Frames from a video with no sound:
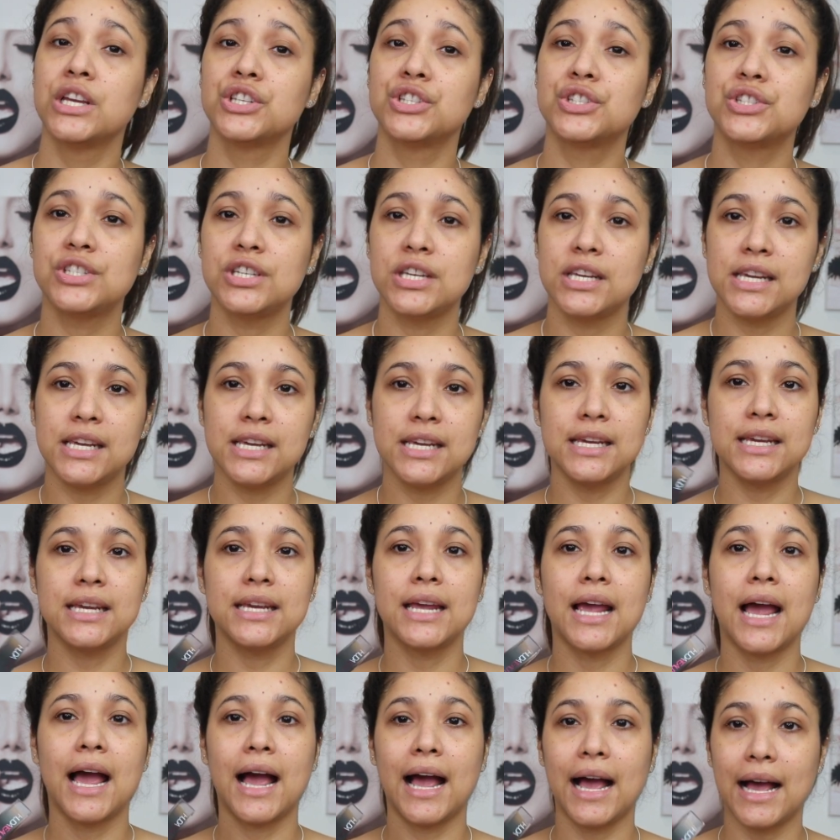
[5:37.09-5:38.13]
she
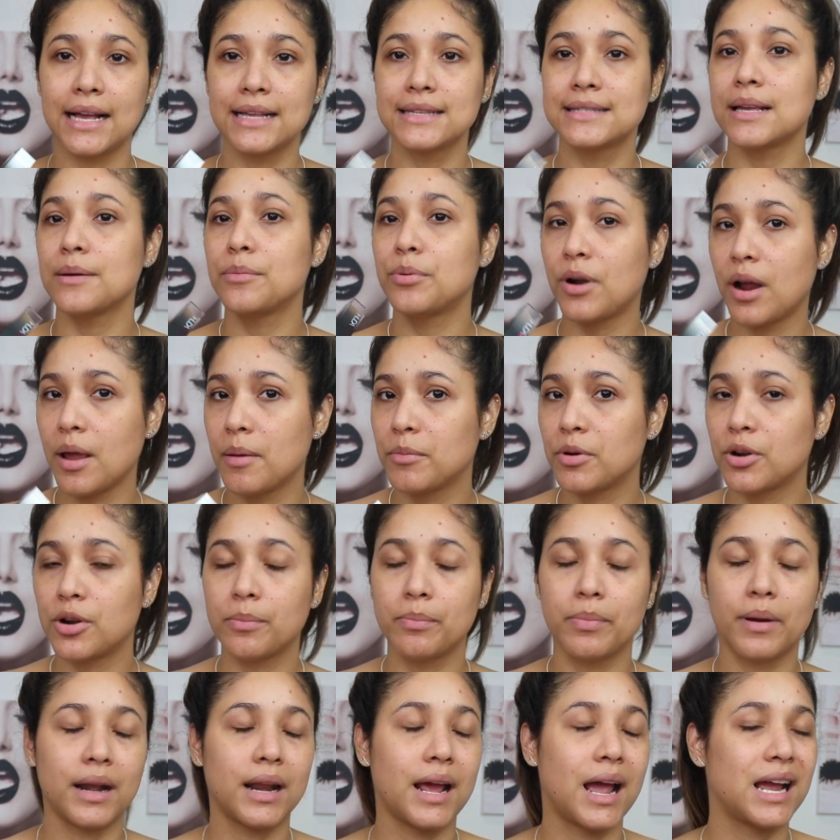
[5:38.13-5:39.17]
has a primer
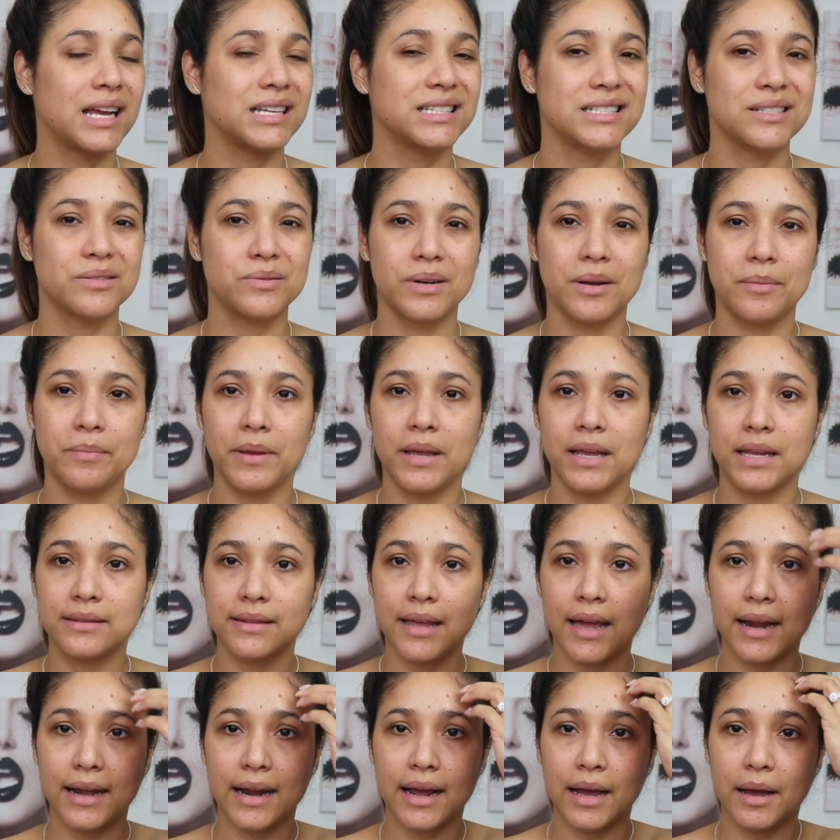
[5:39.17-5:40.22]
but I didn't want to pick
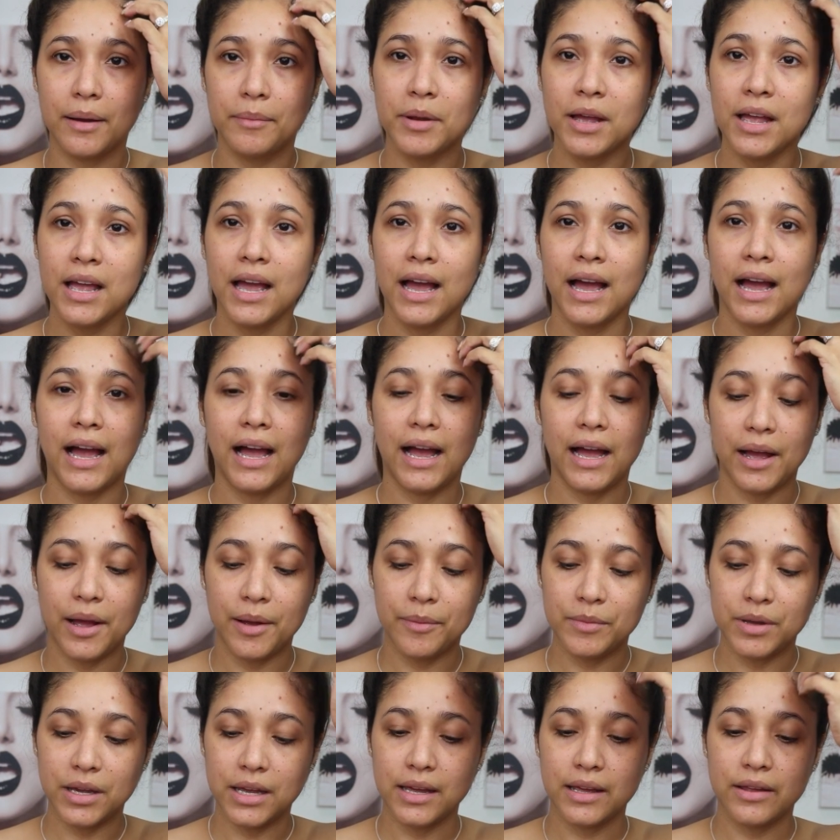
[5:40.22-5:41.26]
that up
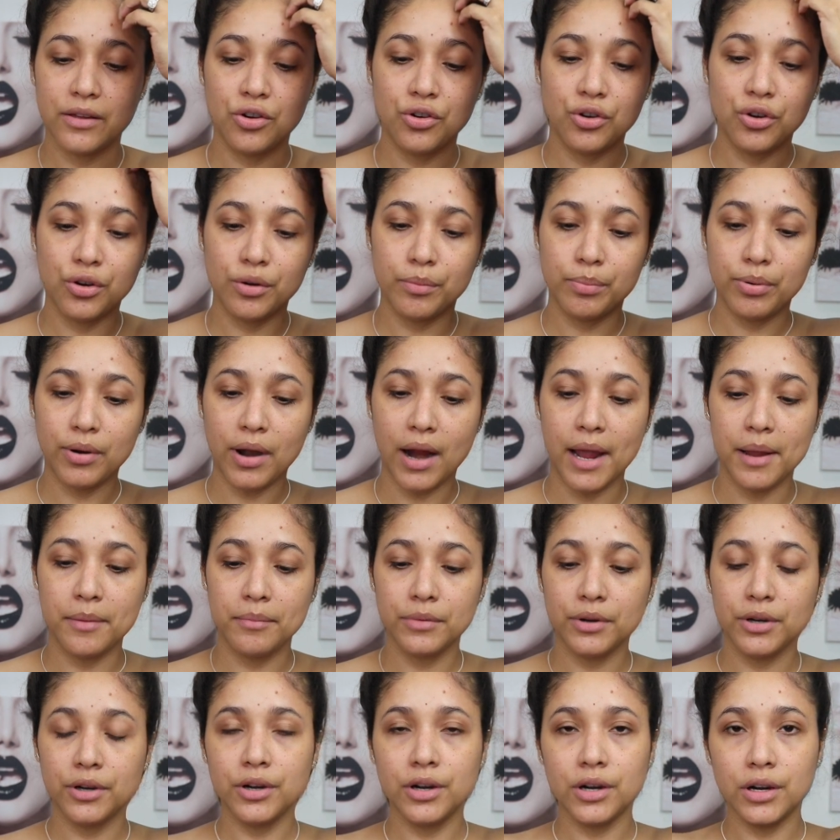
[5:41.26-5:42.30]
um, her
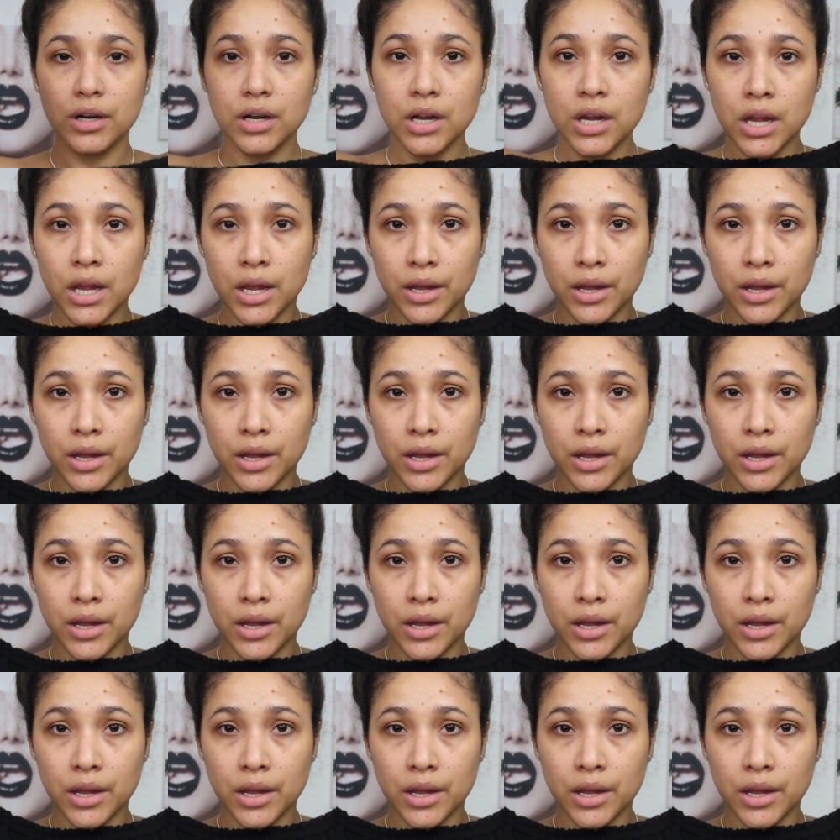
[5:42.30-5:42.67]
primer